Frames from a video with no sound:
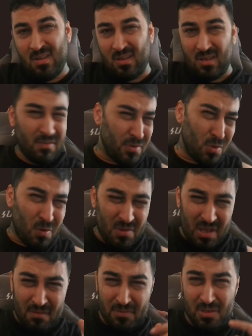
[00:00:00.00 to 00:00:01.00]
If you don't
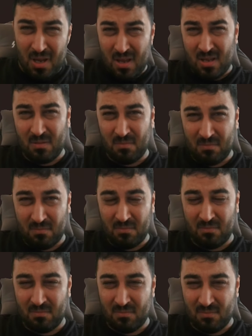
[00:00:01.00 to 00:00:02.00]
have time
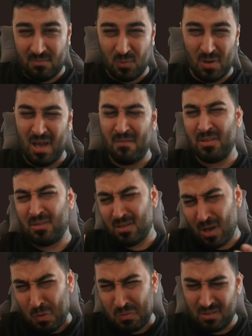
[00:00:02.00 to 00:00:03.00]
to have
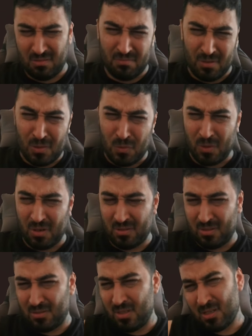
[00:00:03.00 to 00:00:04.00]
1,000 followers on the
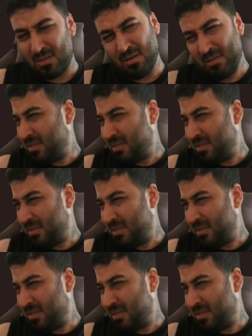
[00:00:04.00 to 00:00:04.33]
TikTok,